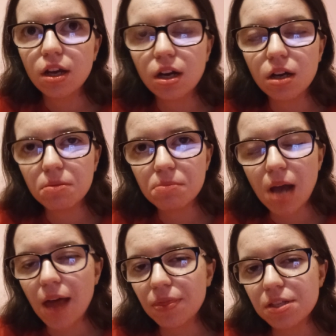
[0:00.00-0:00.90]

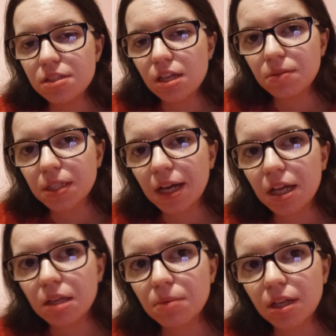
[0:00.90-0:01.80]
at the same
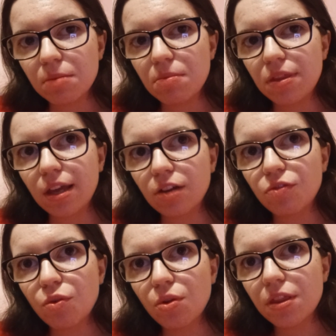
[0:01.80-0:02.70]
time, I am
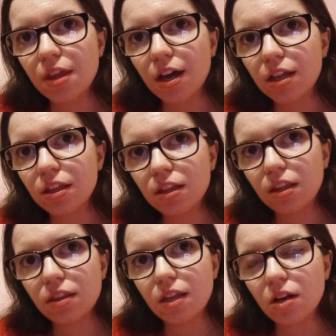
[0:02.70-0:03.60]
thankful that
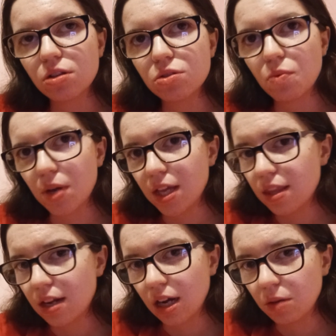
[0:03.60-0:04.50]
there is a way
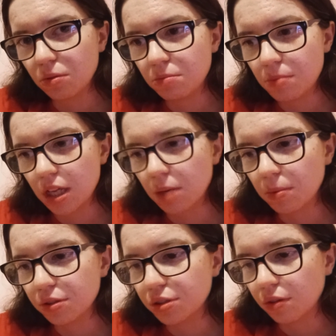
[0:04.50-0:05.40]
that I would be
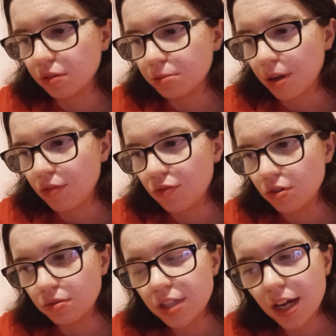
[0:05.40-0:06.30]
able to hold my
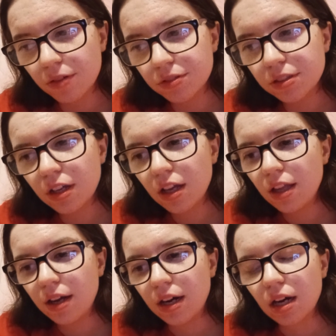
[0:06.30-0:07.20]
food down.
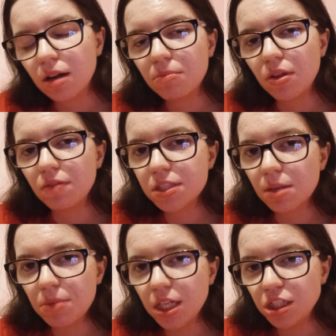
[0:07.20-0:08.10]
If
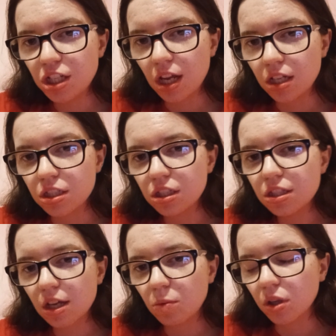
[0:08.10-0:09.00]
something
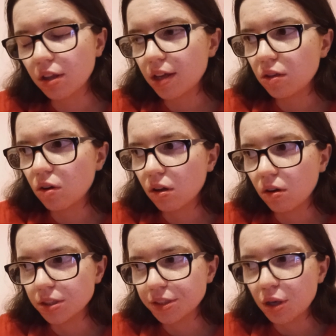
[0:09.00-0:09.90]
changes, I will let you
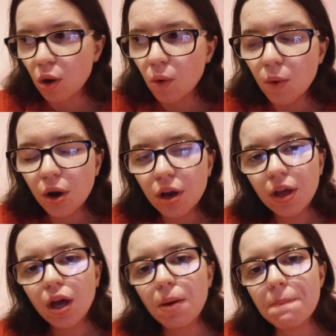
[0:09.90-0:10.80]
all know.
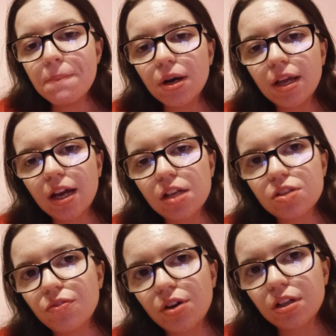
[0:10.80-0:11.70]
But
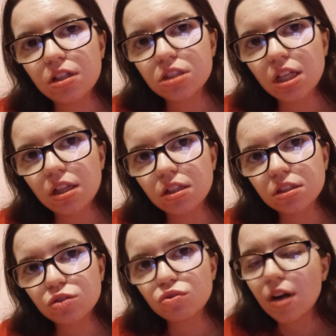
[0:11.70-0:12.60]
as far as it
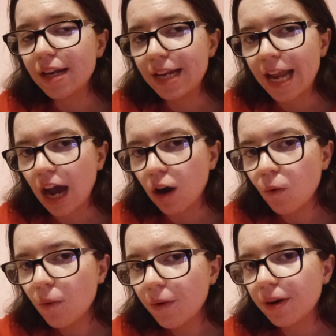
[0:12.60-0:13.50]
looks right
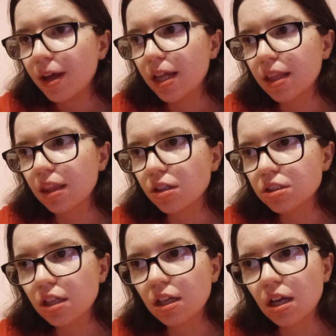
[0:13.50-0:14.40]
now, it
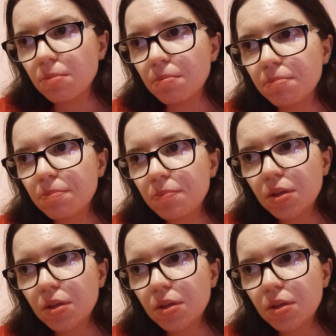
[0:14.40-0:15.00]
looks like I'm